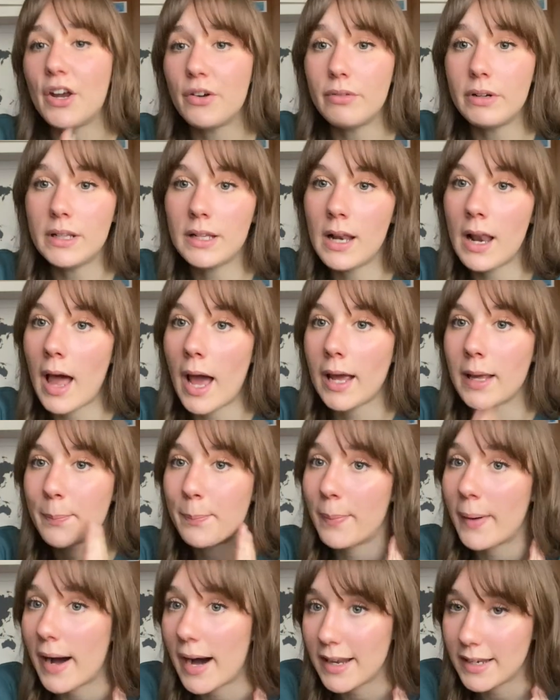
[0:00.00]
really like
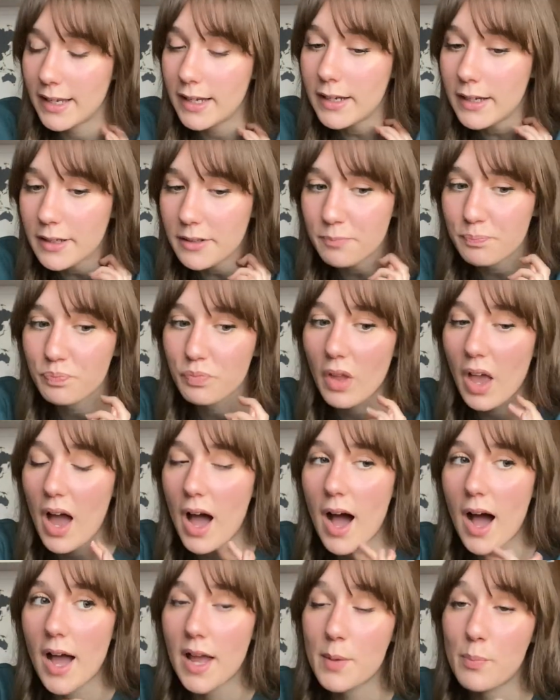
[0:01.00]
padding.
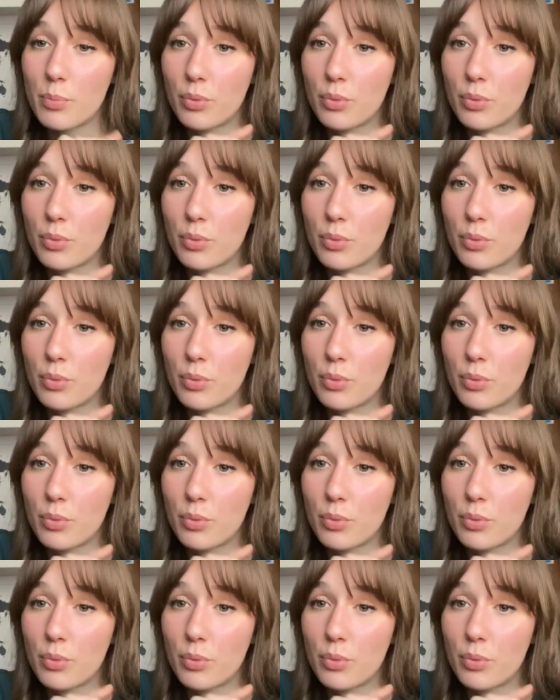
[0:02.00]
I